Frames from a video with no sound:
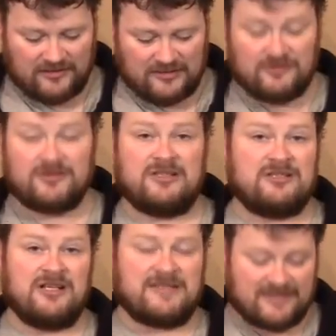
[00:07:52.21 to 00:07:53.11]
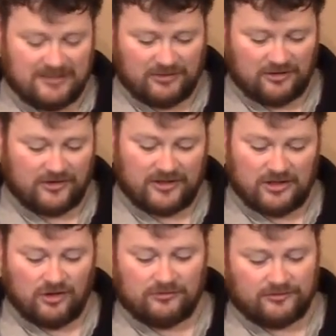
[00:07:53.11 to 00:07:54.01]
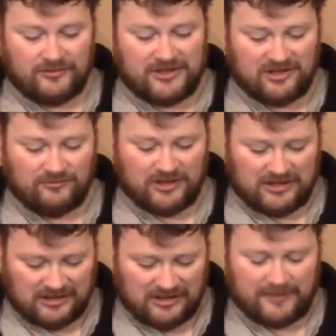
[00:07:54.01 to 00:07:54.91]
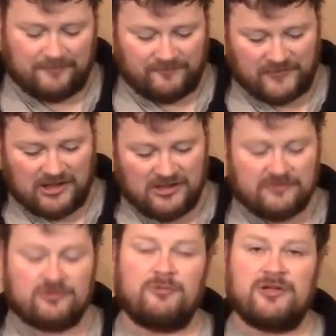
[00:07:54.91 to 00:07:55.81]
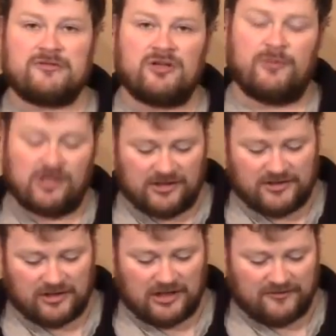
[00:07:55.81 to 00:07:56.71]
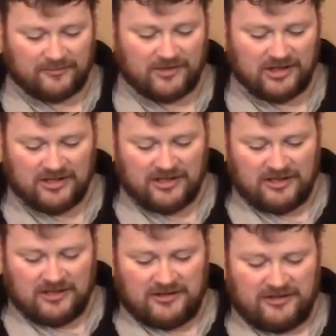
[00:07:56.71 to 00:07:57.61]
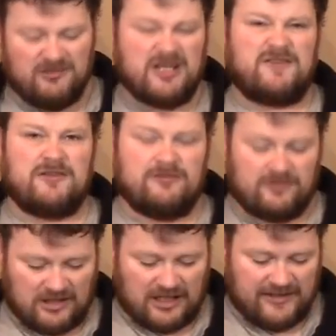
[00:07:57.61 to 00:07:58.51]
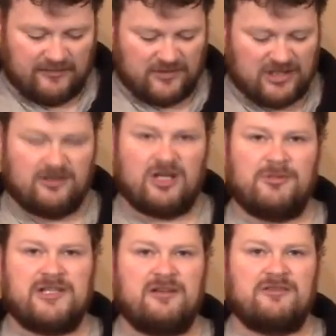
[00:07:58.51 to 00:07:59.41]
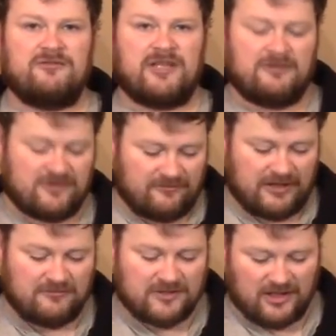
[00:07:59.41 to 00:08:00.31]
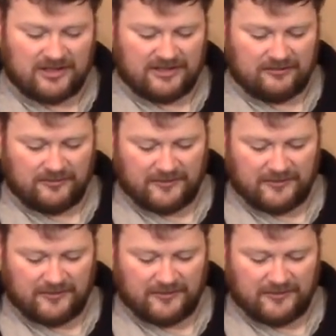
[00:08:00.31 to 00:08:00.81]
So it's nice and simple. Or you can go through each of them with a little scrubber and scrub all the dirt off them. You wouldn't have to clean them until a couple of thousand rounds have gone down.